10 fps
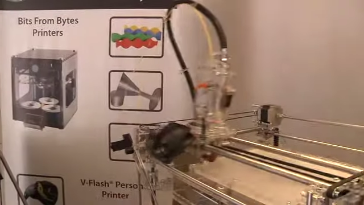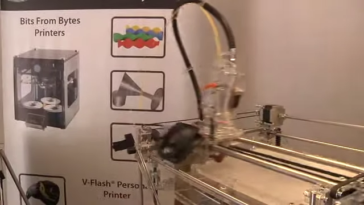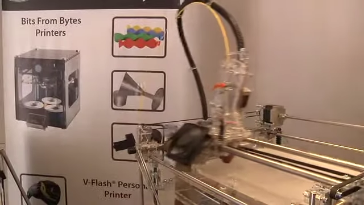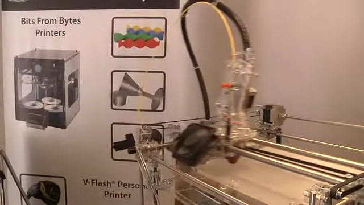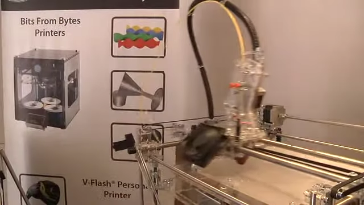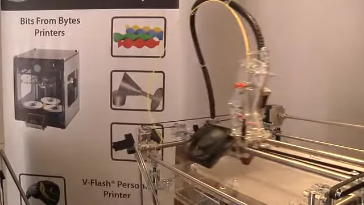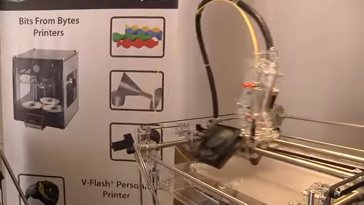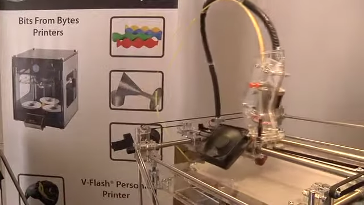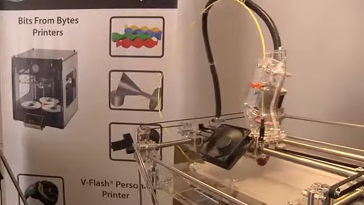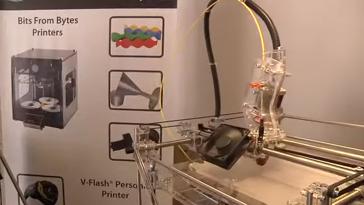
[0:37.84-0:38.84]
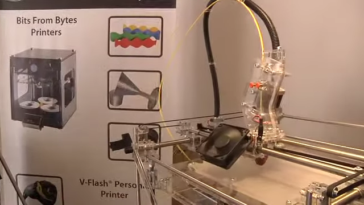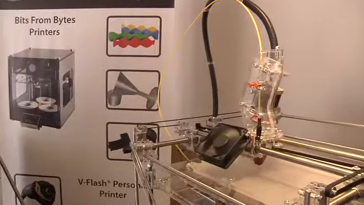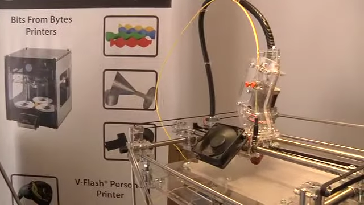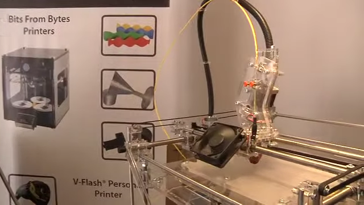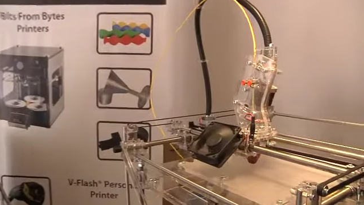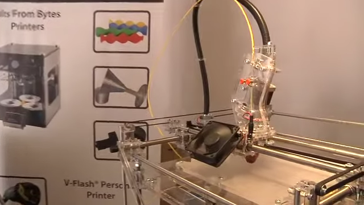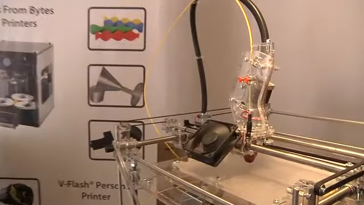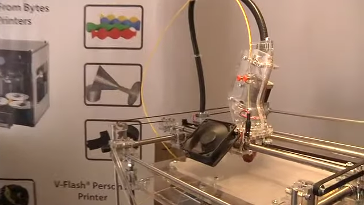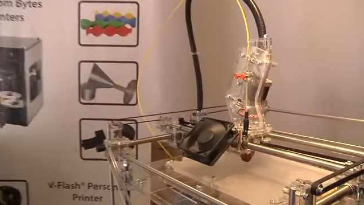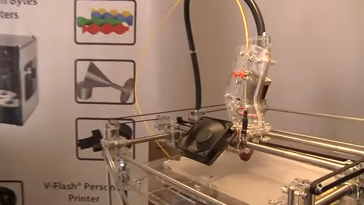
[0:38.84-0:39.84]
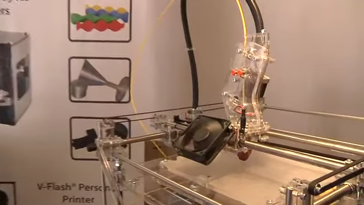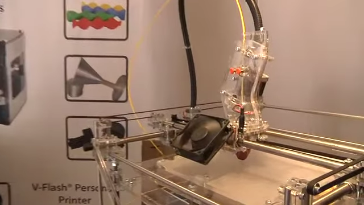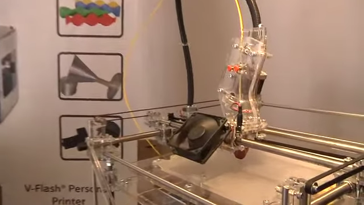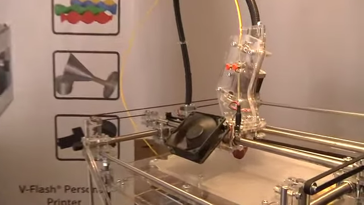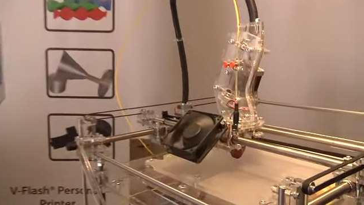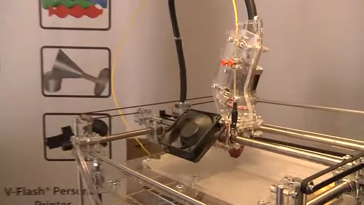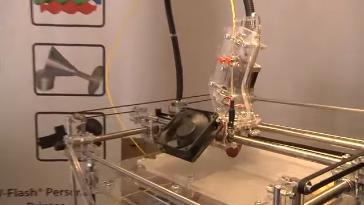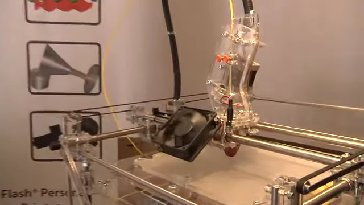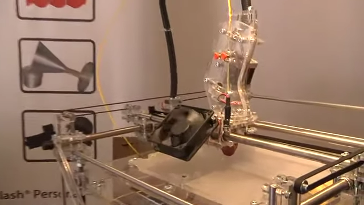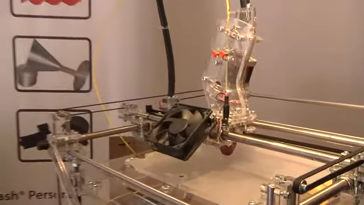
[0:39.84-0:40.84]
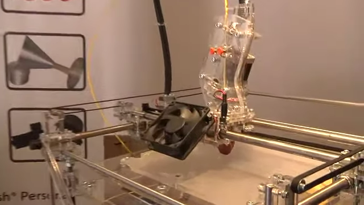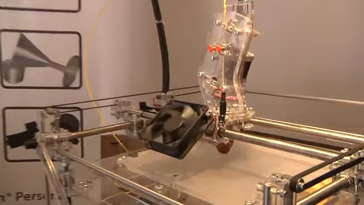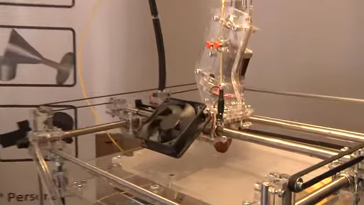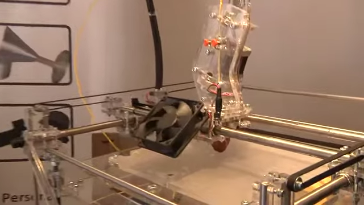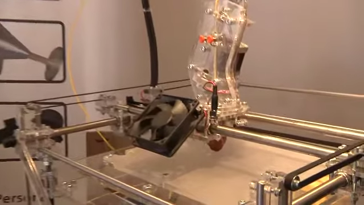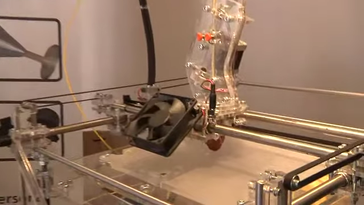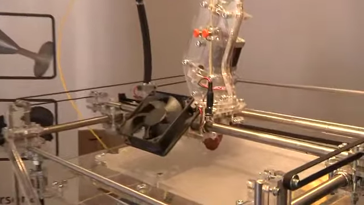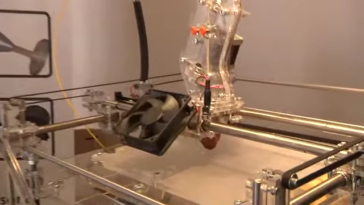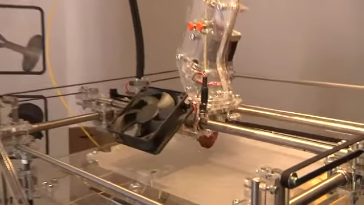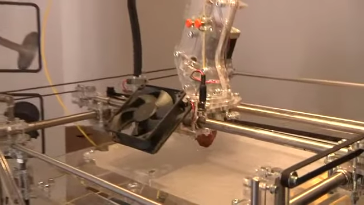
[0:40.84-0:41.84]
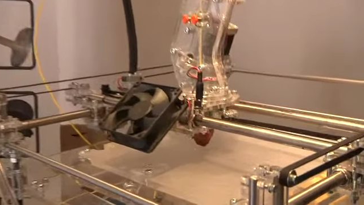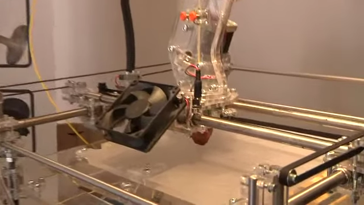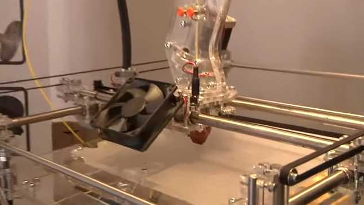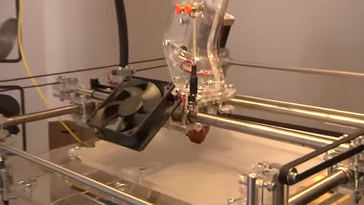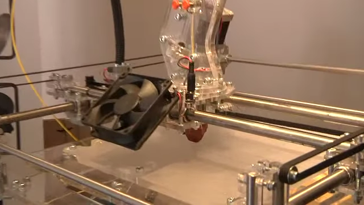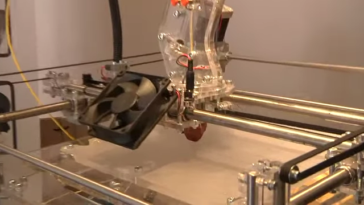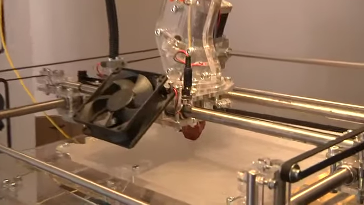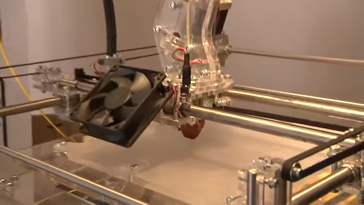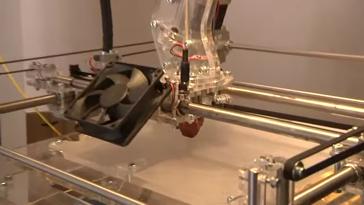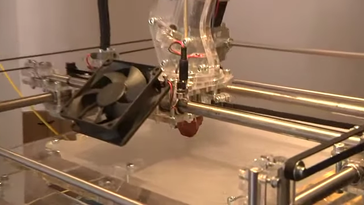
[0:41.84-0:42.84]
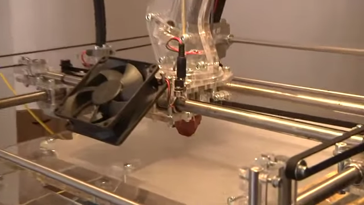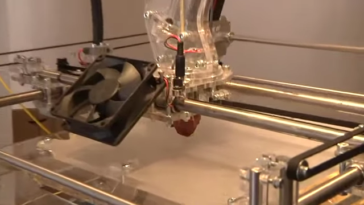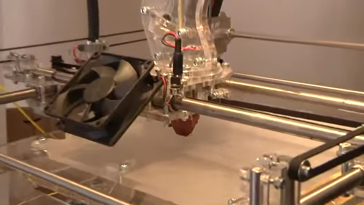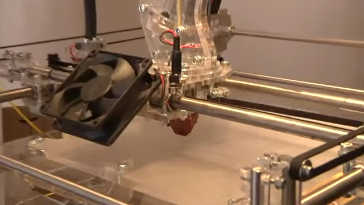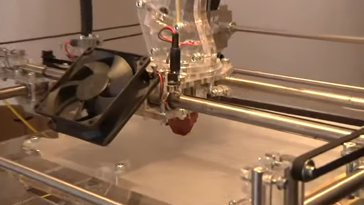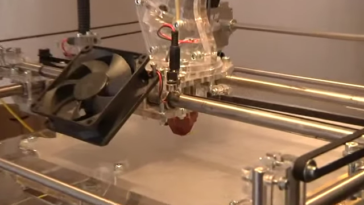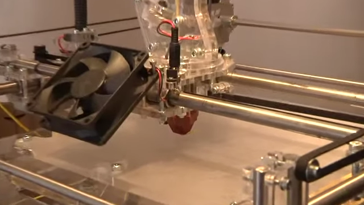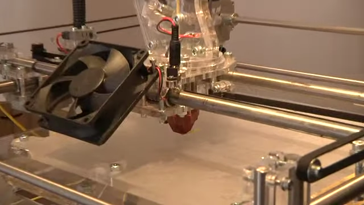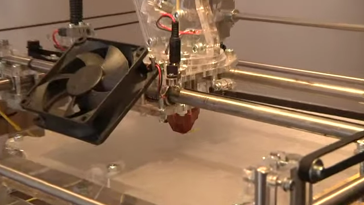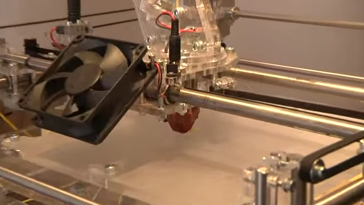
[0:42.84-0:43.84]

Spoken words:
Nobody's mouth can be seen.